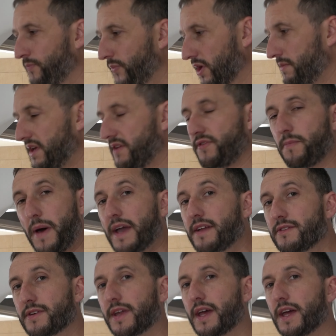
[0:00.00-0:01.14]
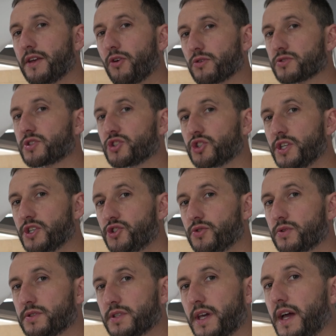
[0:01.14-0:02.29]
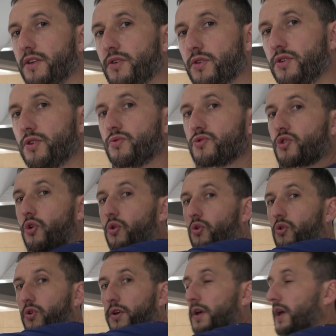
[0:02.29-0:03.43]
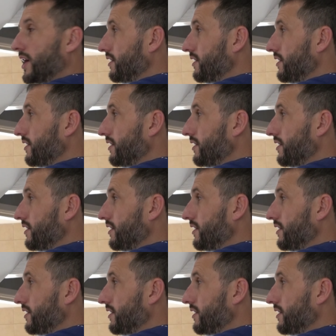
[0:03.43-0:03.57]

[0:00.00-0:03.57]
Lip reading: I mean, if you're painting it, not such an issue because again, you can use cork,